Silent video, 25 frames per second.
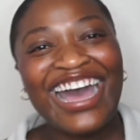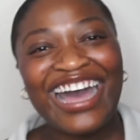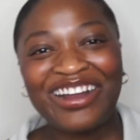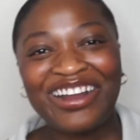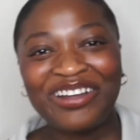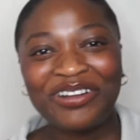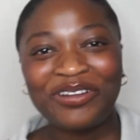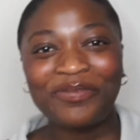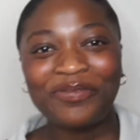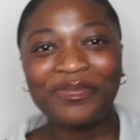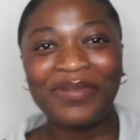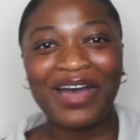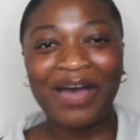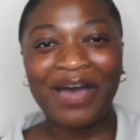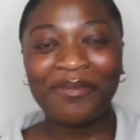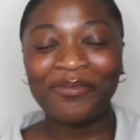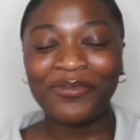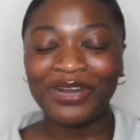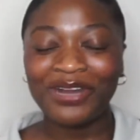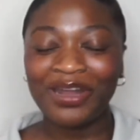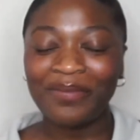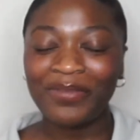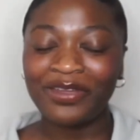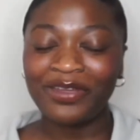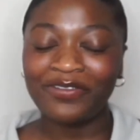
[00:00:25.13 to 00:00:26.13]
know, but I'm
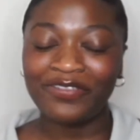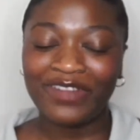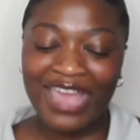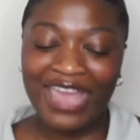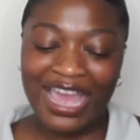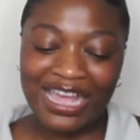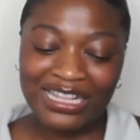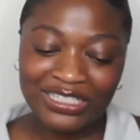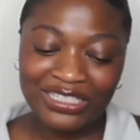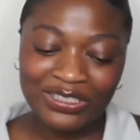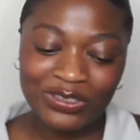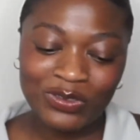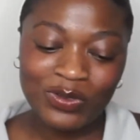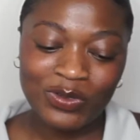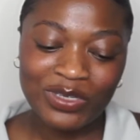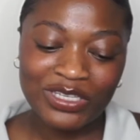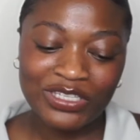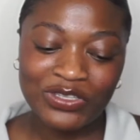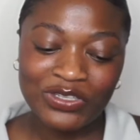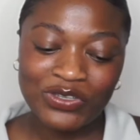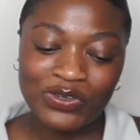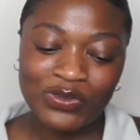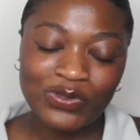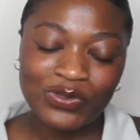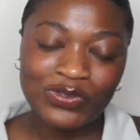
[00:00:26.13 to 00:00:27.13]
gonna be reacting to his
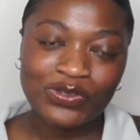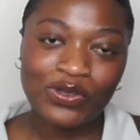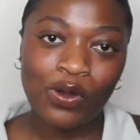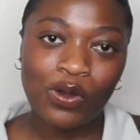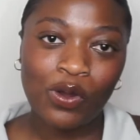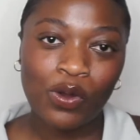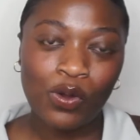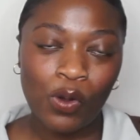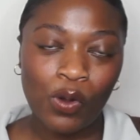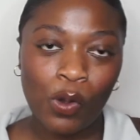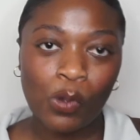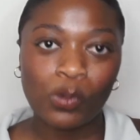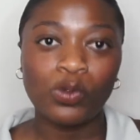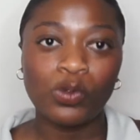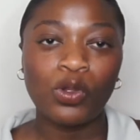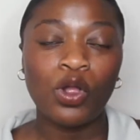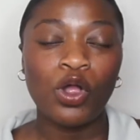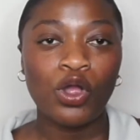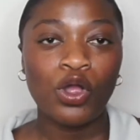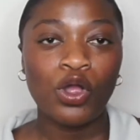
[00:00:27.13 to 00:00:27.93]
new song called